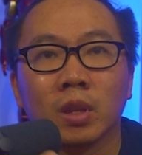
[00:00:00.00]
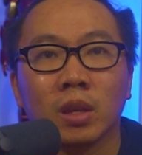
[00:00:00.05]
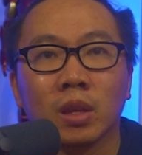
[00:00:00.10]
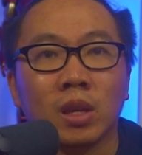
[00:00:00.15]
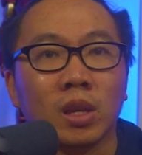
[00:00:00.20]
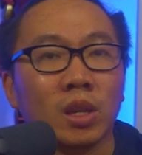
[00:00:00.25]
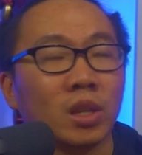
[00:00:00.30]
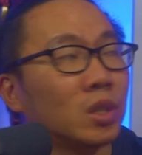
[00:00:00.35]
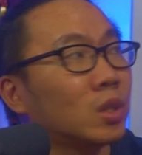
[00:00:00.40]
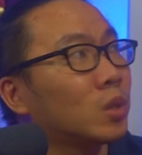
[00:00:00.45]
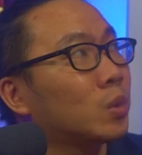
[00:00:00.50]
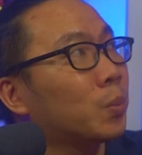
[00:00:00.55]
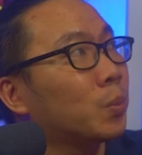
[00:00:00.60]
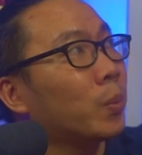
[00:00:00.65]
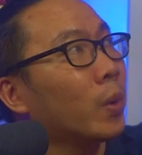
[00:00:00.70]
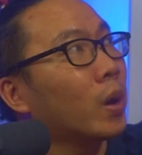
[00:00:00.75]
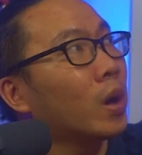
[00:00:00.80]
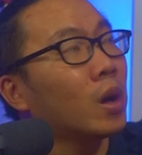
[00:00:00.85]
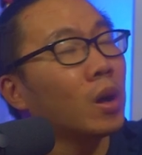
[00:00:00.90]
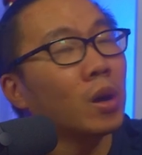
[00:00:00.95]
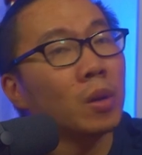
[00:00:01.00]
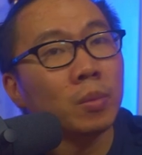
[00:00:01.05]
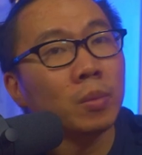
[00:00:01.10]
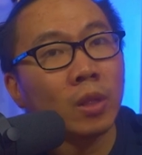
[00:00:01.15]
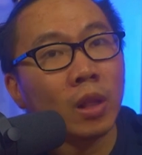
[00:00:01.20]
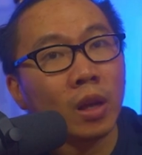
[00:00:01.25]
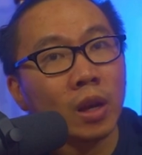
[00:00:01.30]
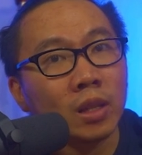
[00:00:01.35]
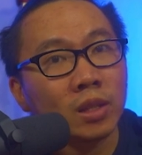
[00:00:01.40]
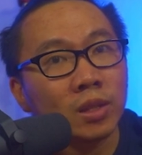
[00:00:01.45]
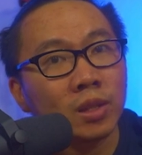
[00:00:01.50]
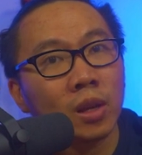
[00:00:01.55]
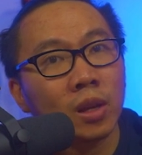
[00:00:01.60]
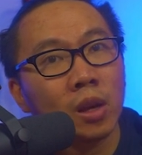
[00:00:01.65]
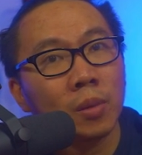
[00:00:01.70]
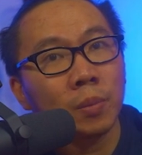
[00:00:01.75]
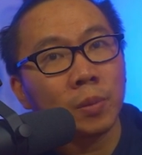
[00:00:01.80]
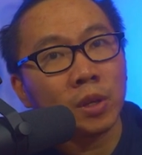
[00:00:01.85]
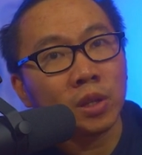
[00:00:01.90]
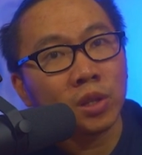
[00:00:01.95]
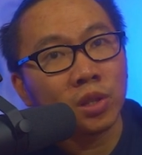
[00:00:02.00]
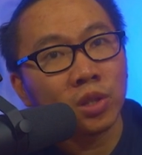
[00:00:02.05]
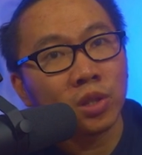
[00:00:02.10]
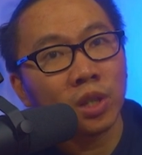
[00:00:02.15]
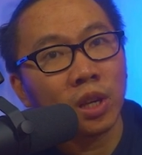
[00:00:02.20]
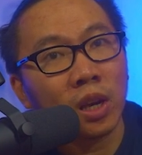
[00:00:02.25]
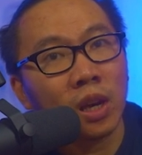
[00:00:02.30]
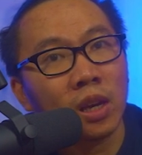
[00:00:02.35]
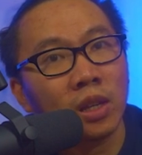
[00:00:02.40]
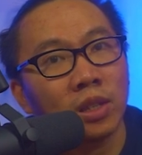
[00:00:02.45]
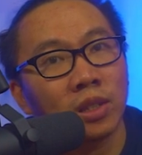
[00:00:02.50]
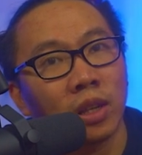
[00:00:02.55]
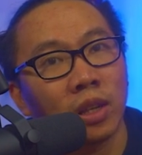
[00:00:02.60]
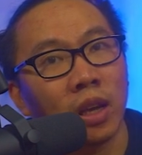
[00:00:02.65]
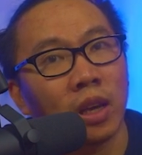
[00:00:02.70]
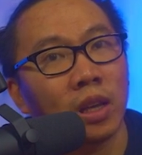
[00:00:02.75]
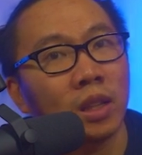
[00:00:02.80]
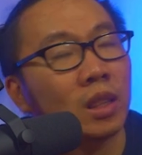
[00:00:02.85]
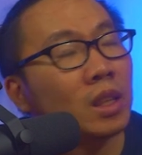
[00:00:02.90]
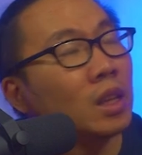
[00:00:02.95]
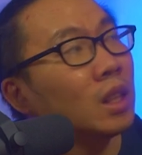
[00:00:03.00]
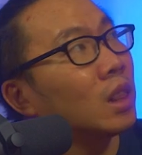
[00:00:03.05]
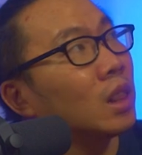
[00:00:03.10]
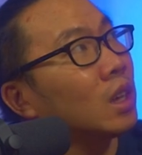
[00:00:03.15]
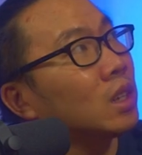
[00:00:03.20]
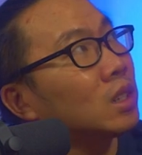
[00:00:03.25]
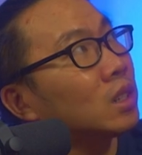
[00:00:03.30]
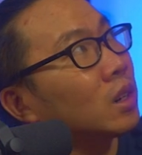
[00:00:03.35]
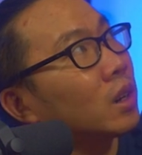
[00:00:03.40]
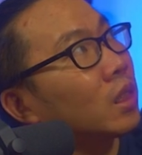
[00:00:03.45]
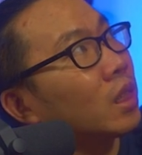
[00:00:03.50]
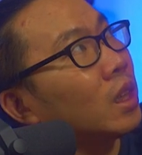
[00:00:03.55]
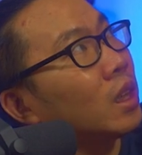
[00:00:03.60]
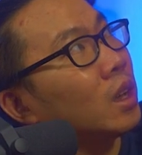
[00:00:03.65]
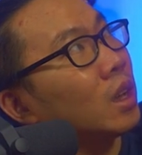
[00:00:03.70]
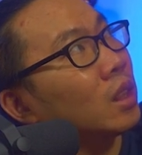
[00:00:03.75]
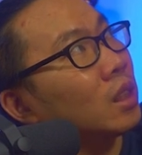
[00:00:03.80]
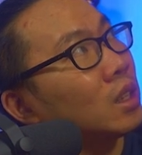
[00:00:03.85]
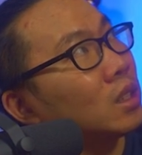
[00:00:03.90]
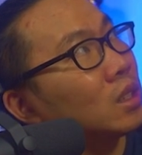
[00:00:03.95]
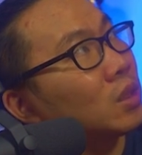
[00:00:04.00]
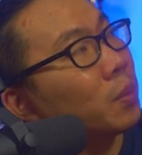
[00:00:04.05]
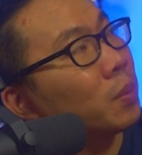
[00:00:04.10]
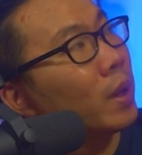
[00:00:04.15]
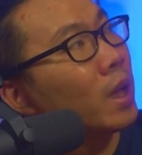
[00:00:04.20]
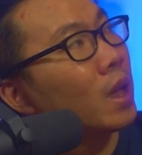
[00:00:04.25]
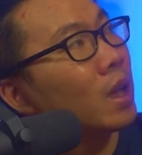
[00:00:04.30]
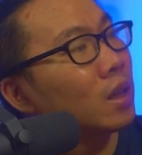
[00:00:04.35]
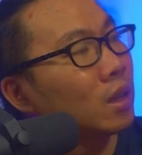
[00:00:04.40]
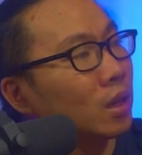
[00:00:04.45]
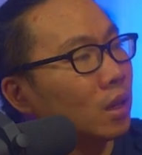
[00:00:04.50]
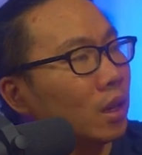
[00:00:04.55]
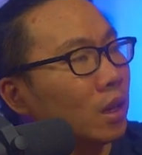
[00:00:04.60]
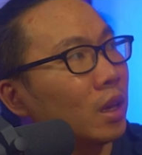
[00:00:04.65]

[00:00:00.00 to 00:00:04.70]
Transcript: His palm lights up, his chest, and the laser thing at his back,